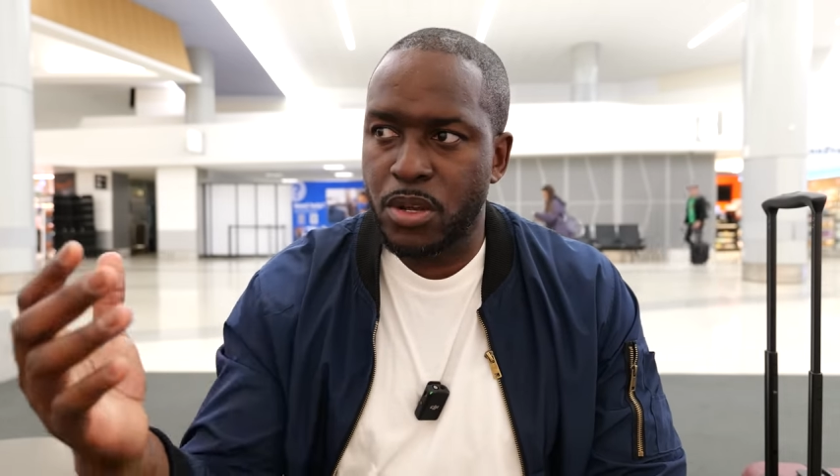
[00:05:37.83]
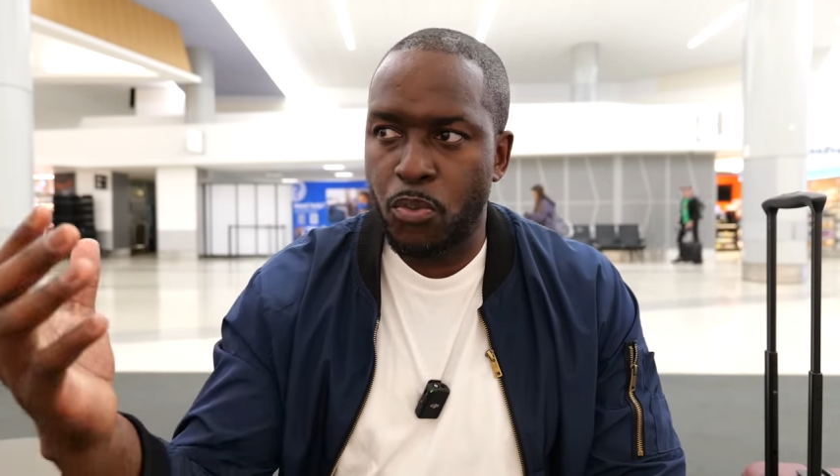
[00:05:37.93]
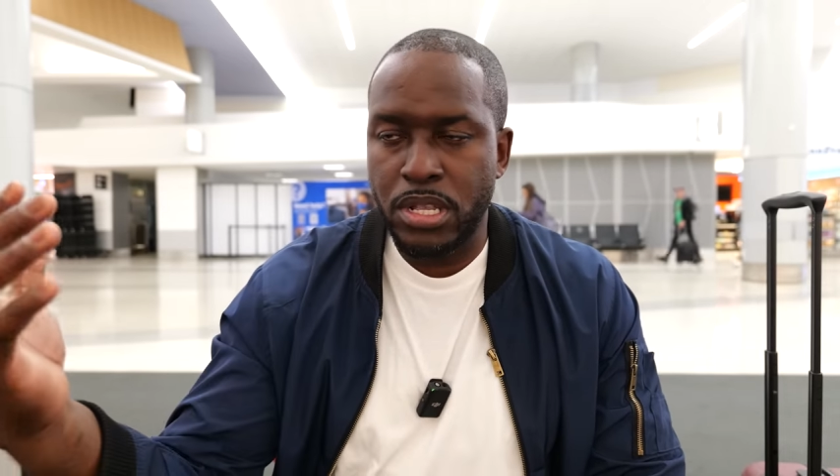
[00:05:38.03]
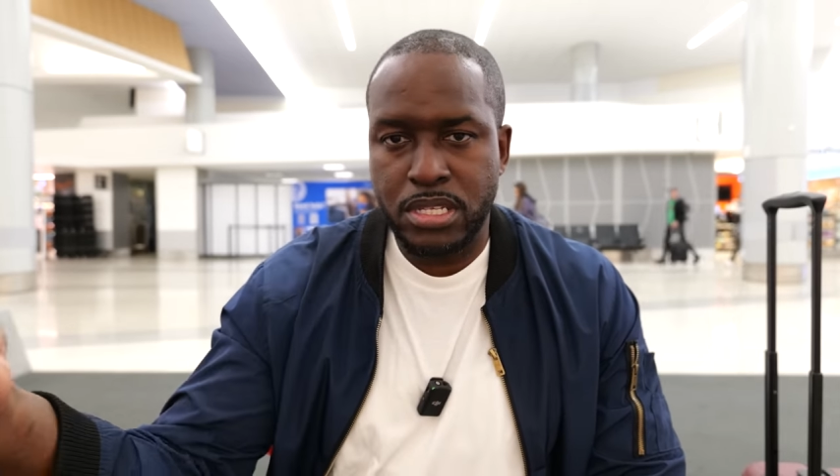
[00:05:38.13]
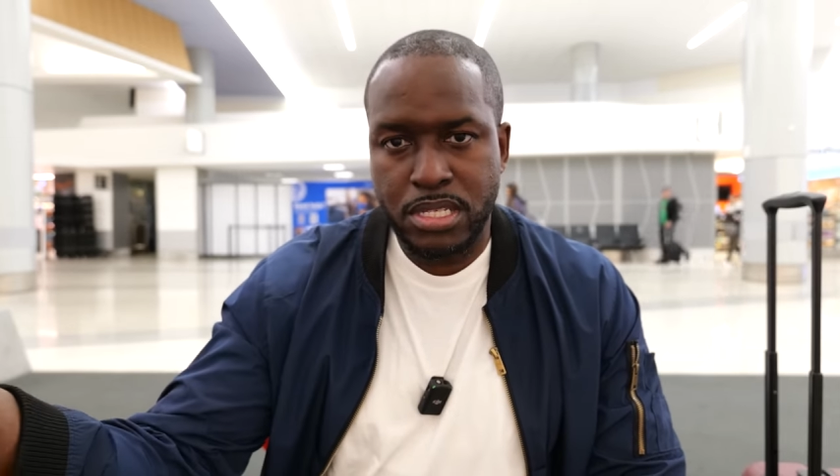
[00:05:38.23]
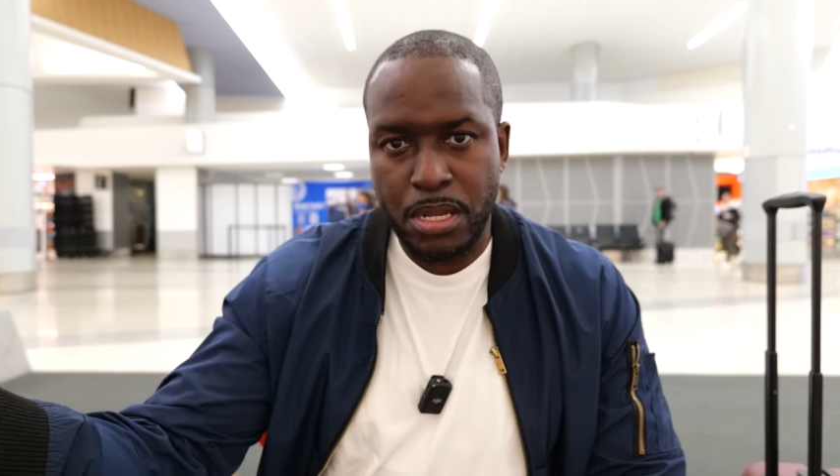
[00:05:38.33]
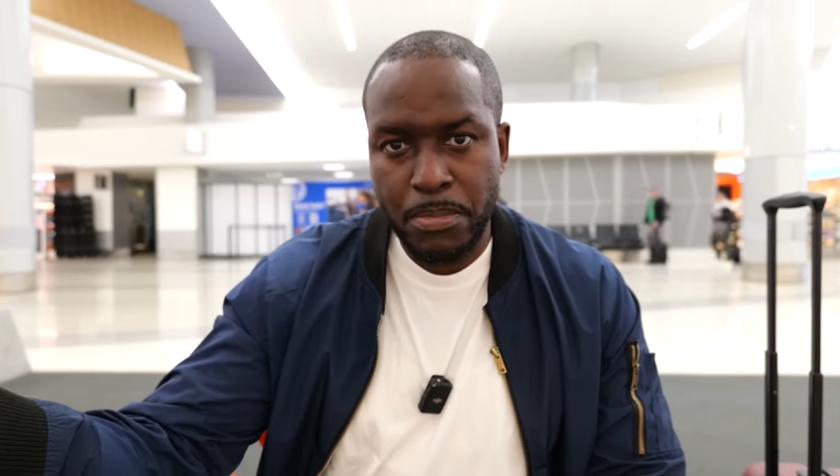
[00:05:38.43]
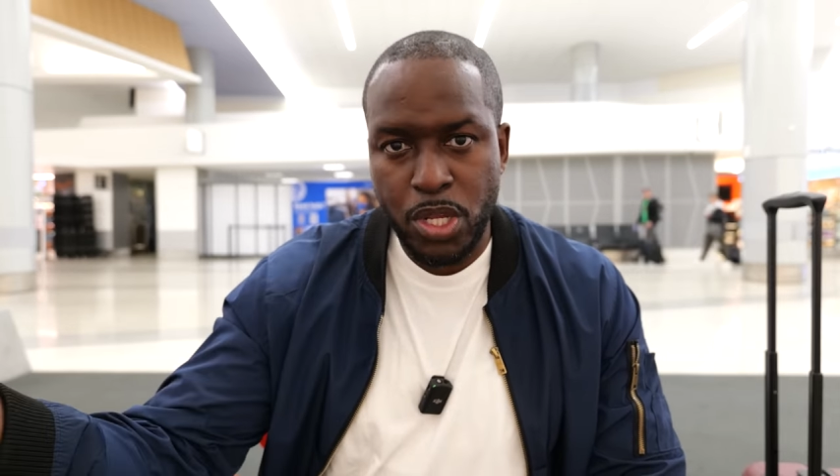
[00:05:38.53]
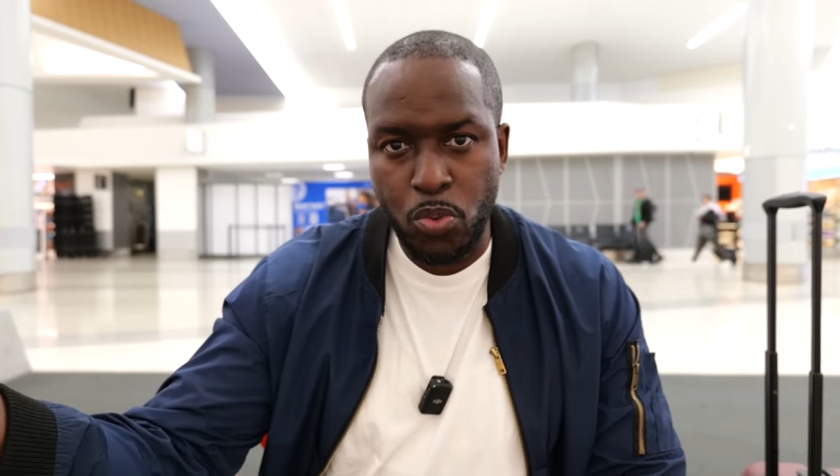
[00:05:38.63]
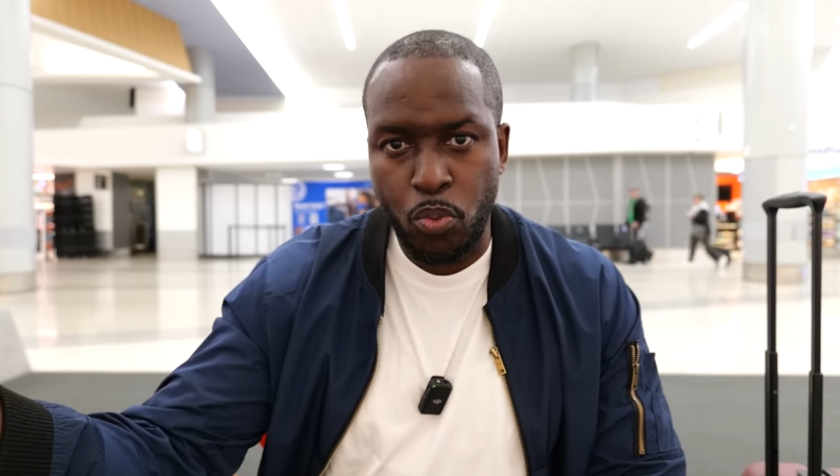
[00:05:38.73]
that when
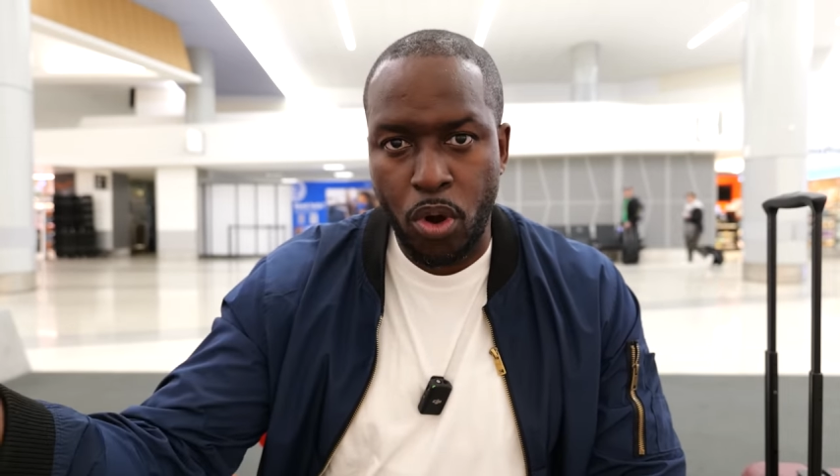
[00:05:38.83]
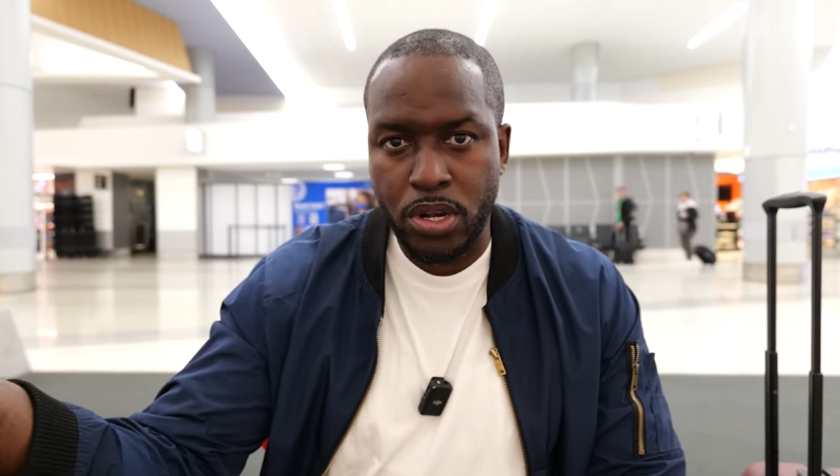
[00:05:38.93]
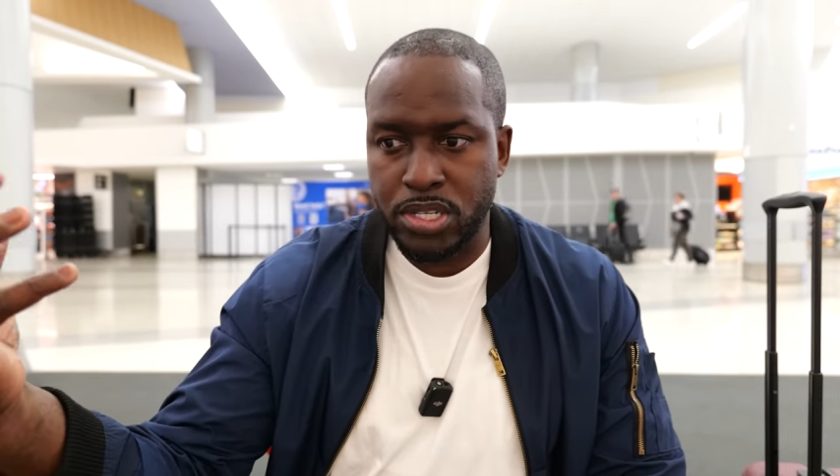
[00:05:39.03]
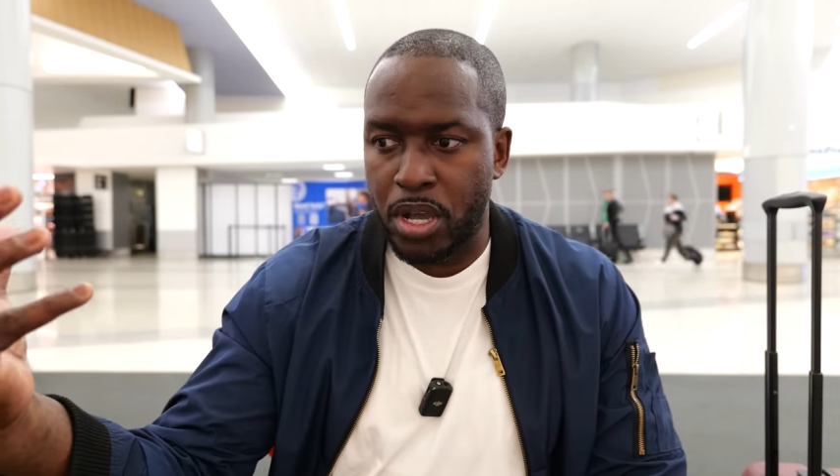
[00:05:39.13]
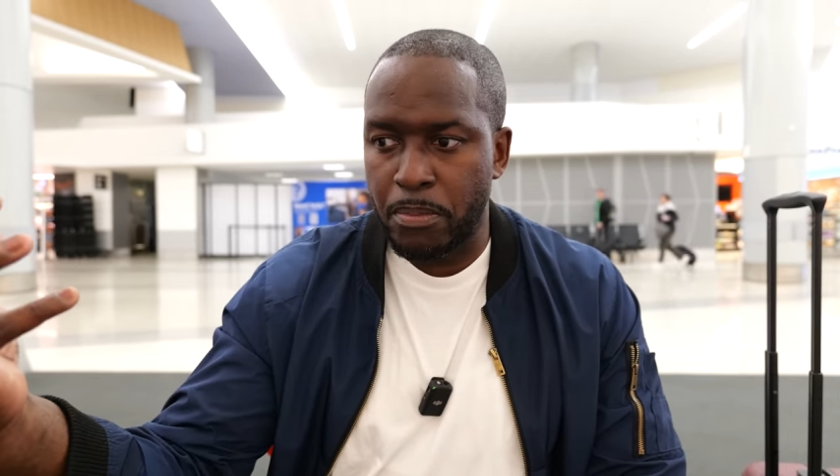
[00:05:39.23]
somebody walks